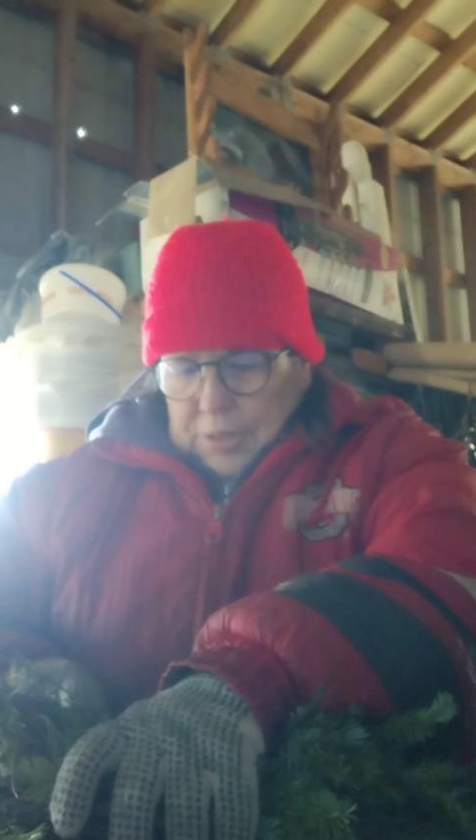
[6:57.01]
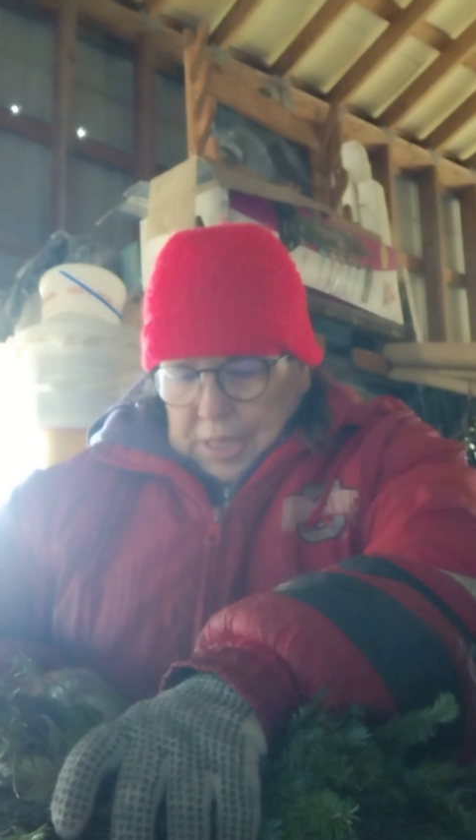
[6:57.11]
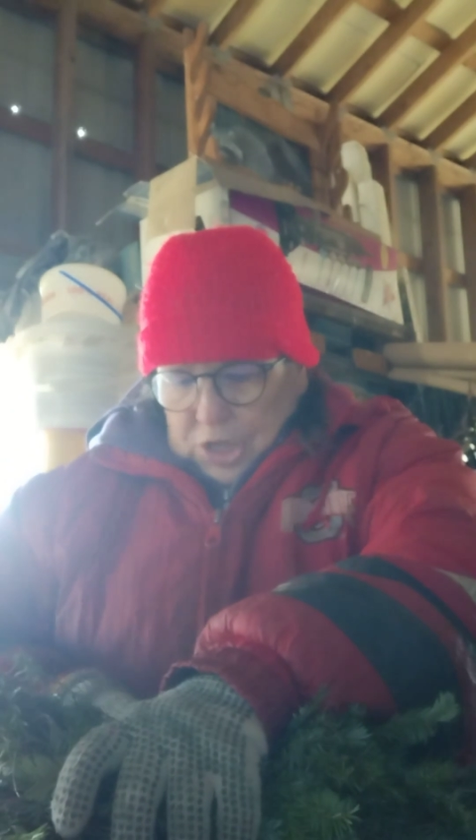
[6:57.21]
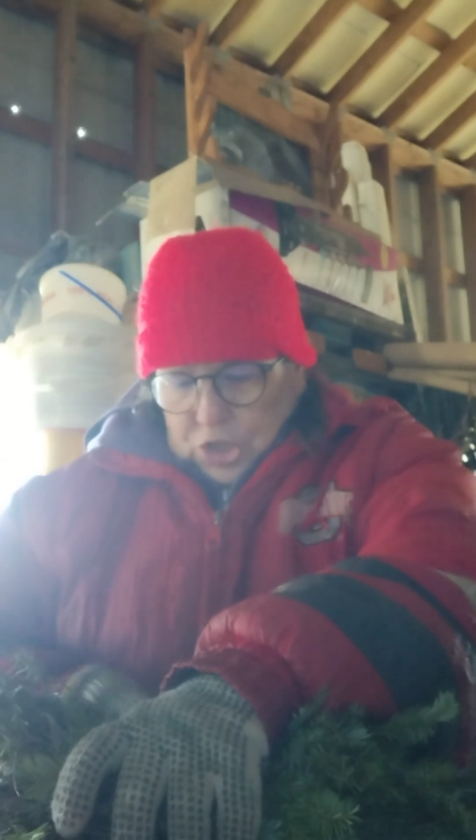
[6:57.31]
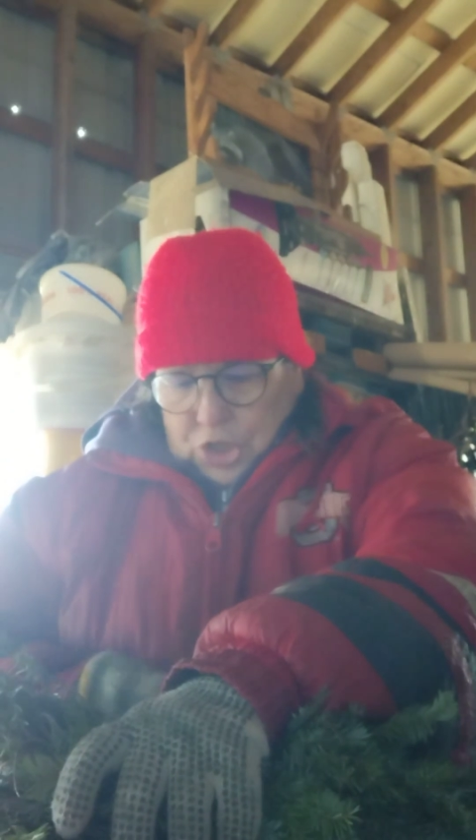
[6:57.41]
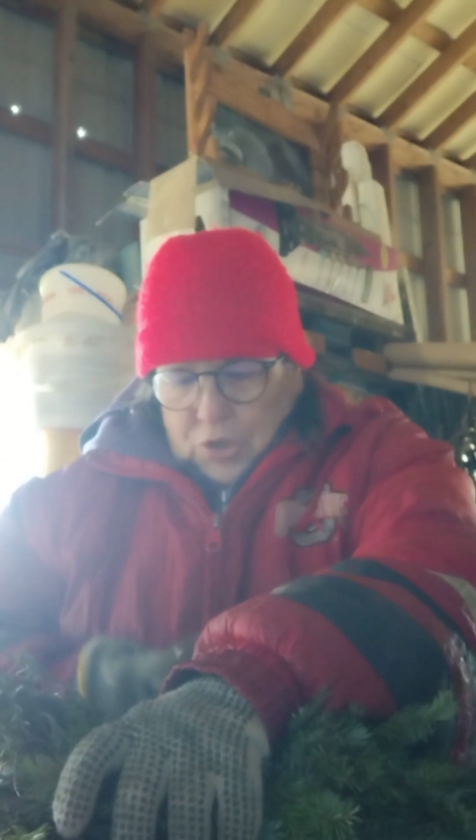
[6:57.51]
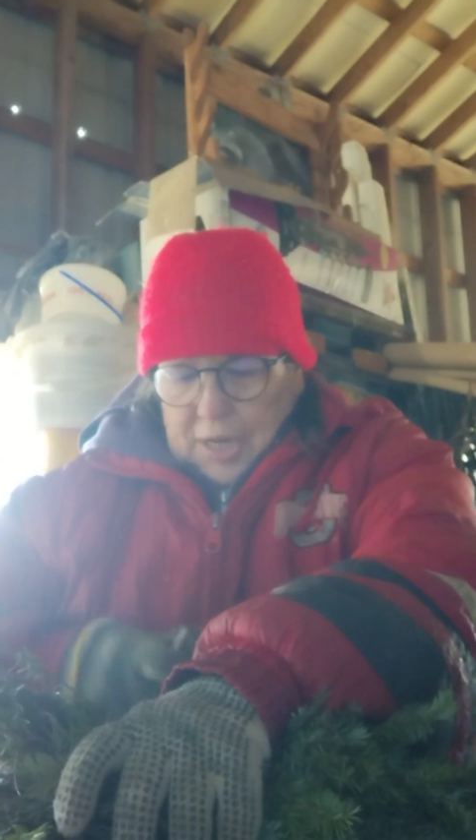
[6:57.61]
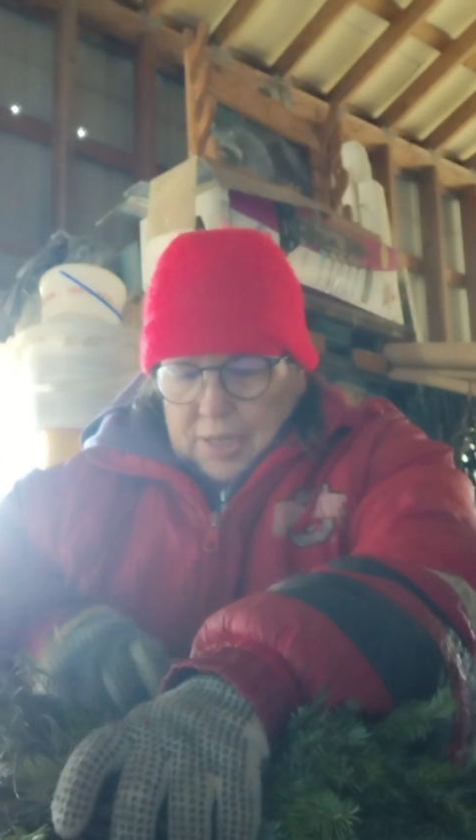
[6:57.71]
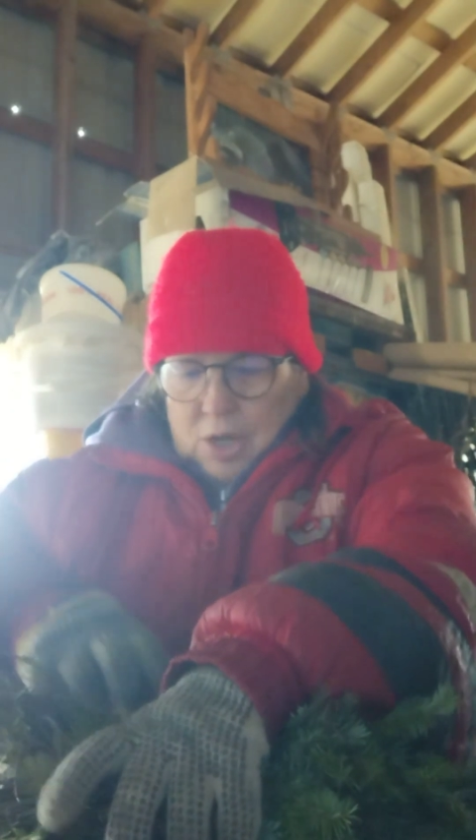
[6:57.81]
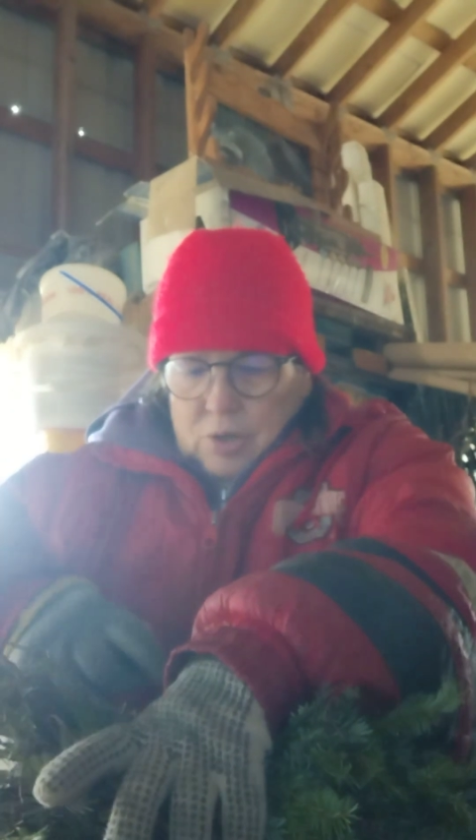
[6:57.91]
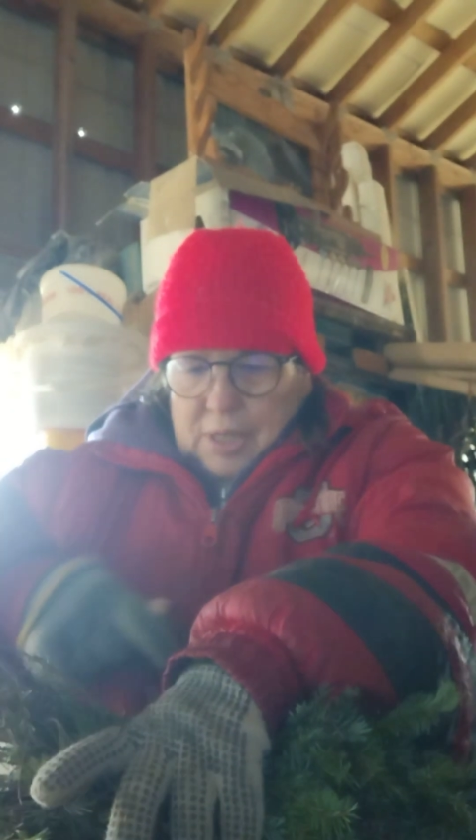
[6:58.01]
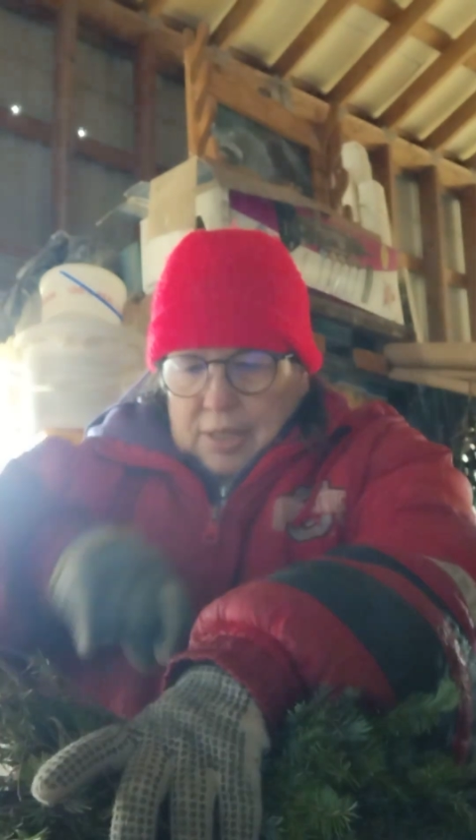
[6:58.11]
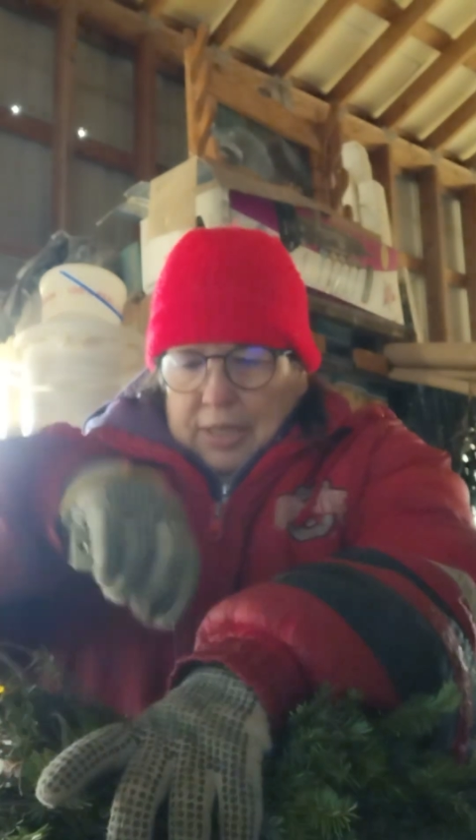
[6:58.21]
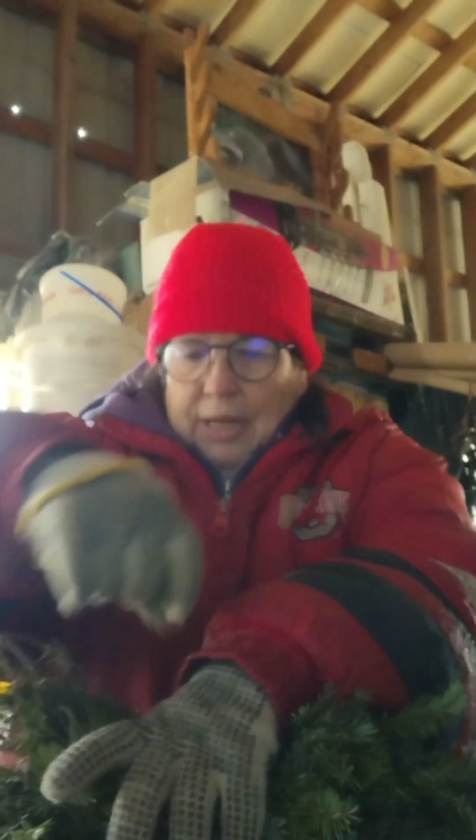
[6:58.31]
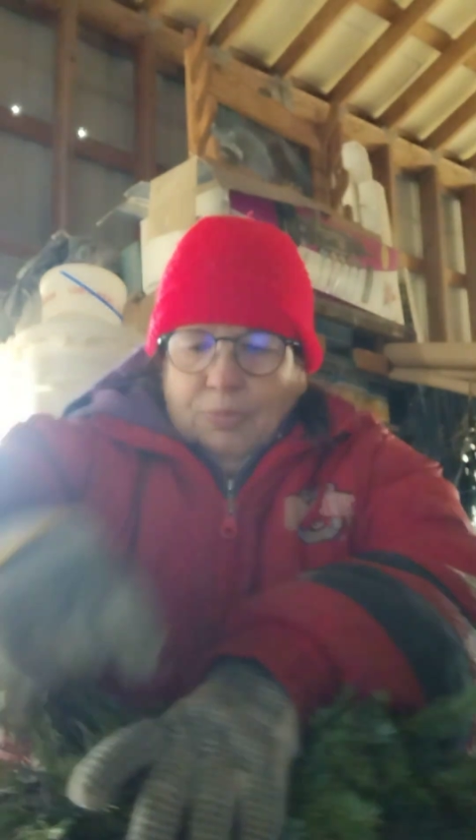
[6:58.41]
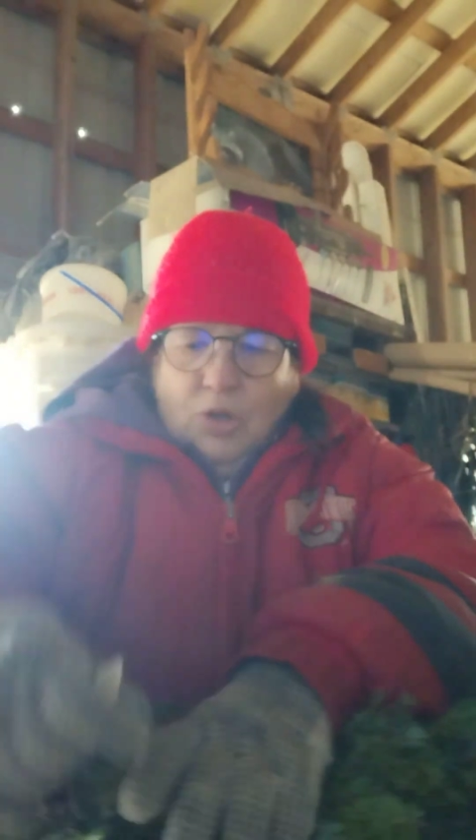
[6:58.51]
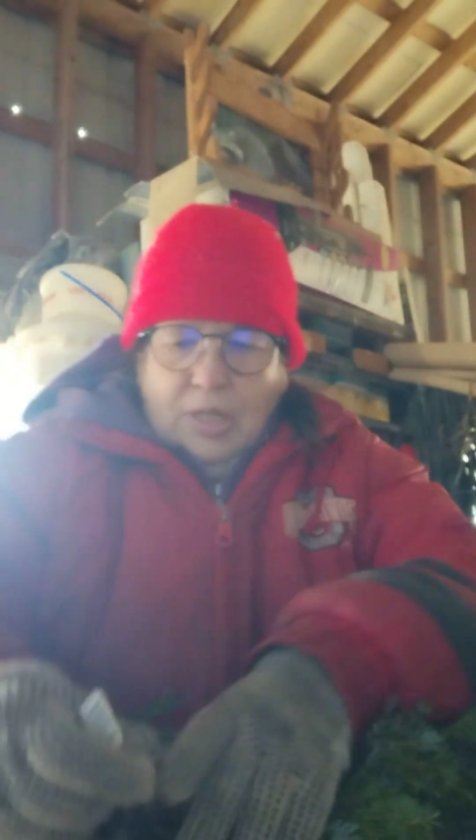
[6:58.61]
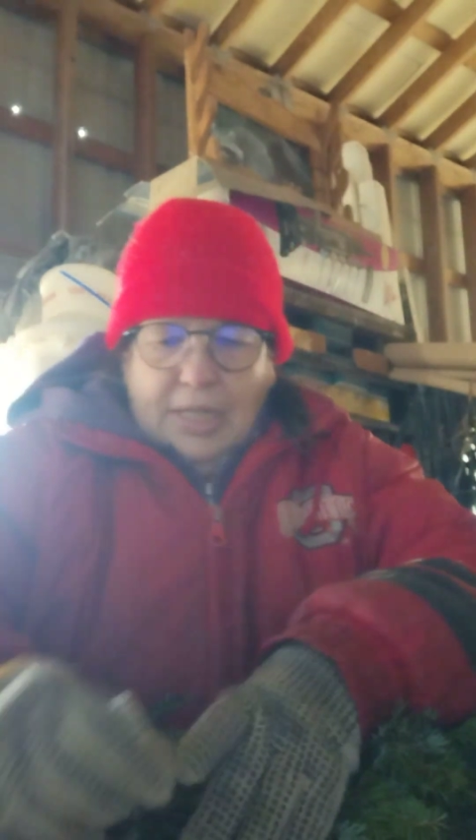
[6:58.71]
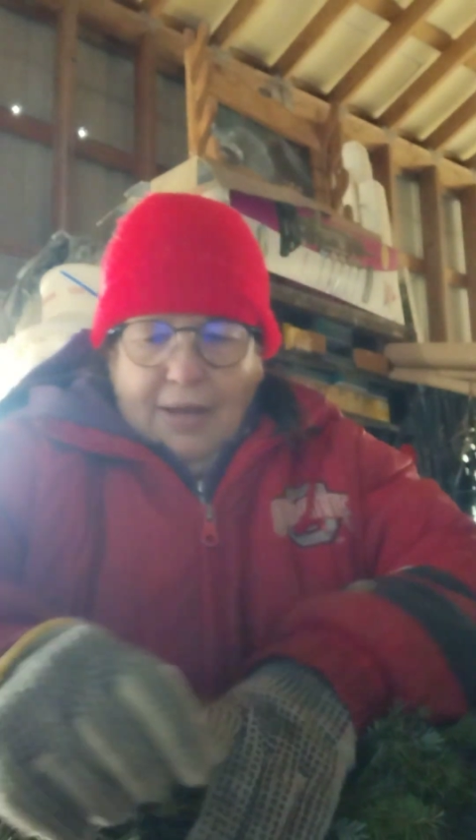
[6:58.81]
This year I noticed I'm going